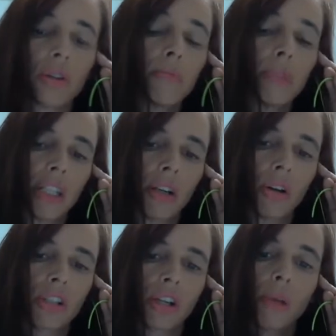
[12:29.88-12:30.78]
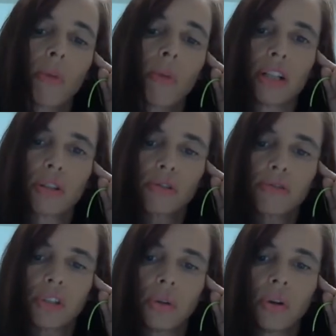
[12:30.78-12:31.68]
pedagogical point of
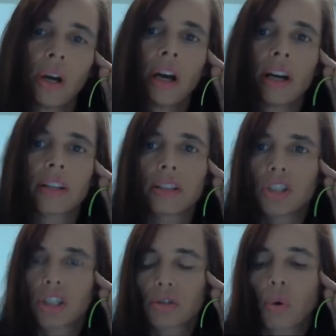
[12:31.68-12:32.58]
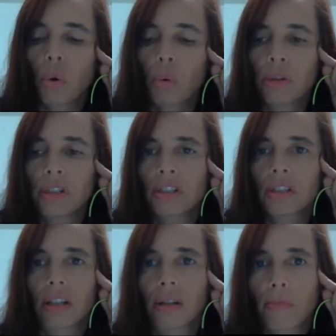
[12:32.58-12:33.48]
view than just always
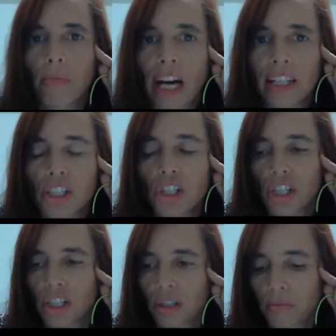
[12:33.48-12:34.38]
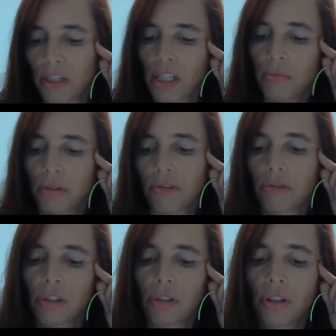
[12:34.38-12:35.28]
punishing people
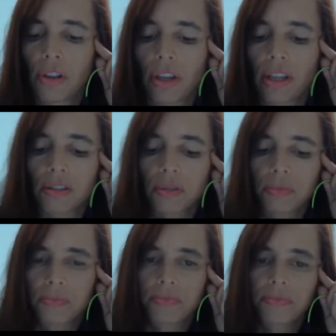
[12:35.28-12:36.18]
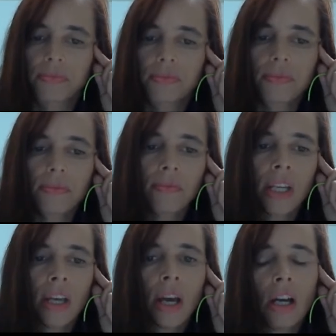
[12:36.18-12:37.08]
for doing things.
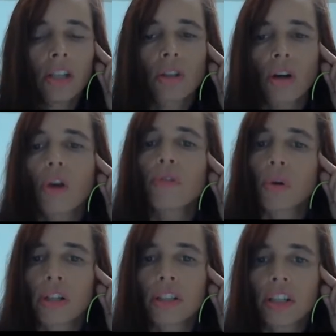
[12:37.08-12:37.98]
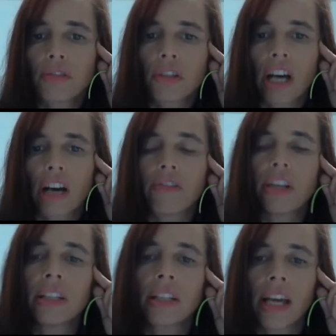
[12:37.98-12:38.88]
So of course, if you have
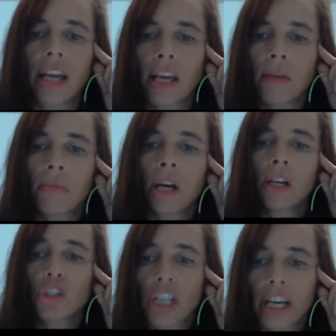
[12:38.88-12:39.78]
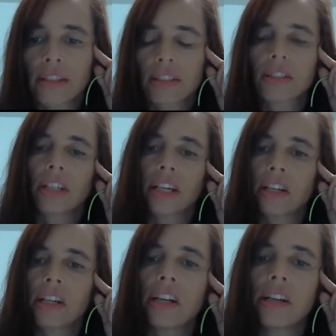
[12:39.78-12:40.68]
in-game chats,
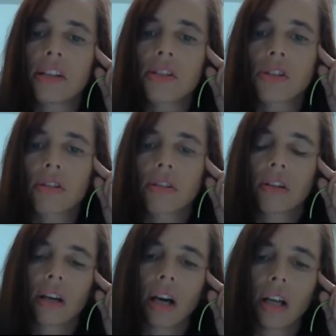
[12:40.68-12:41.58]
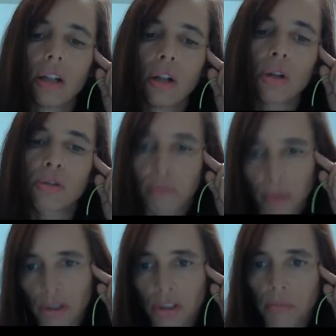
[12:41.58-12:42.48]
there is a lot of
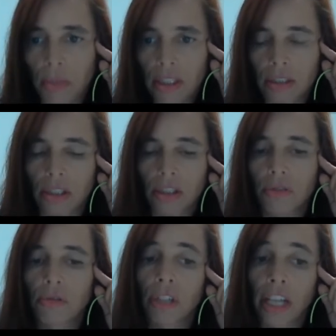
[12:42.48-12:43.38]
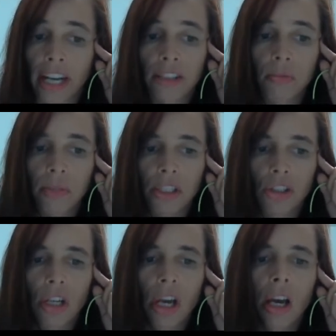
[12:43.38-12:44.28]
possibility for hate speech.
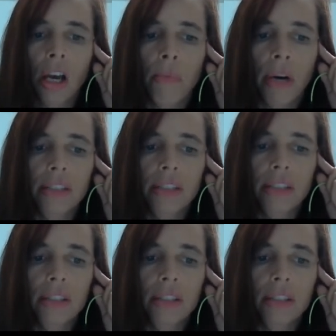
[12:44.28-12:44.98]
But